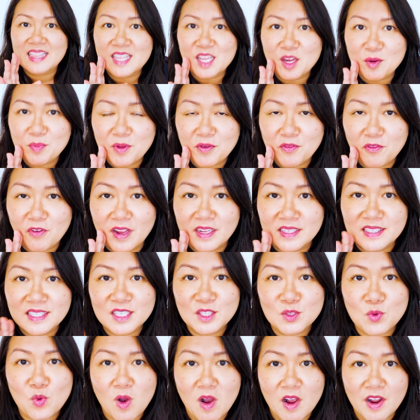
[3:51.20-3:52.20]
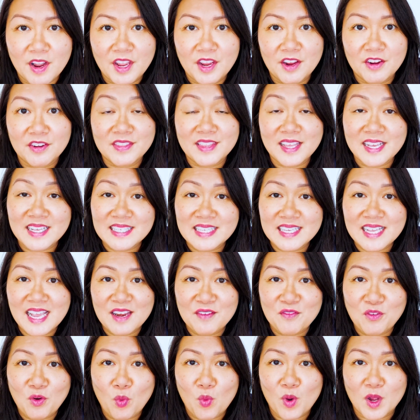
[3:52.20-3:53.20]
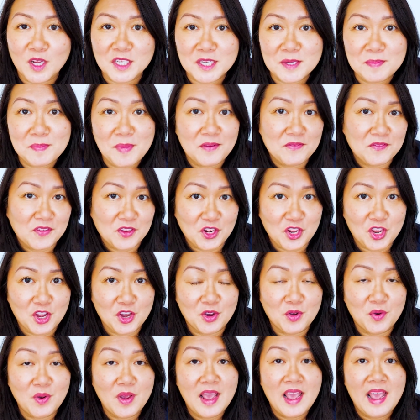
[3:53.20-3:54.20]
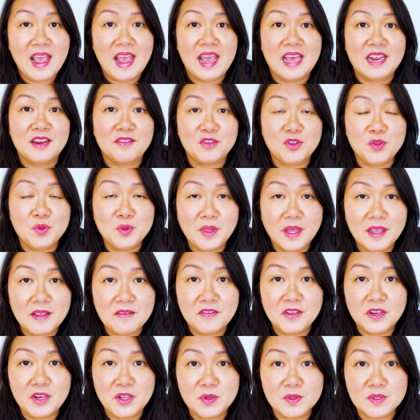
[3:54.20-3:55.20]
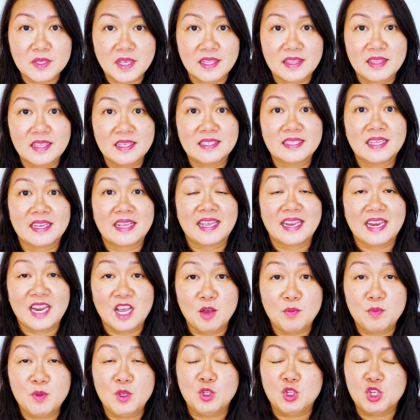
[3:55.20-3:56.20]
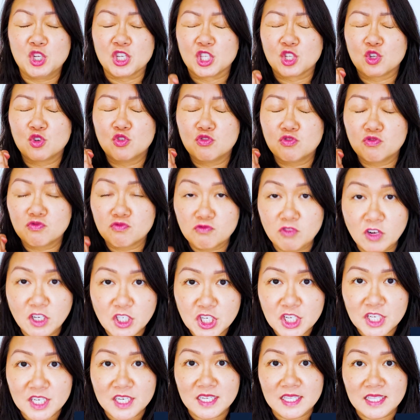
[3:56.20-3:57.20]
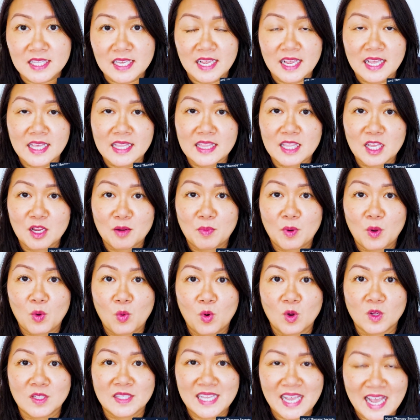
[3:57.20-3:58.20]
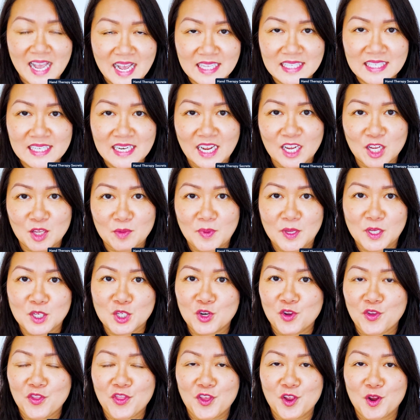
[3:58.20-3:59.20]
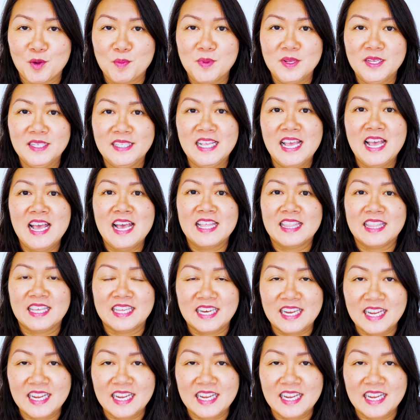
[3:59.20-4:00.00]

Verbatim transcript: therapy friends, it's Huang here. Thanks again for watching my video. And if you like videos like this that can help you just crush it in the hand therapy world as an occupational therapist, then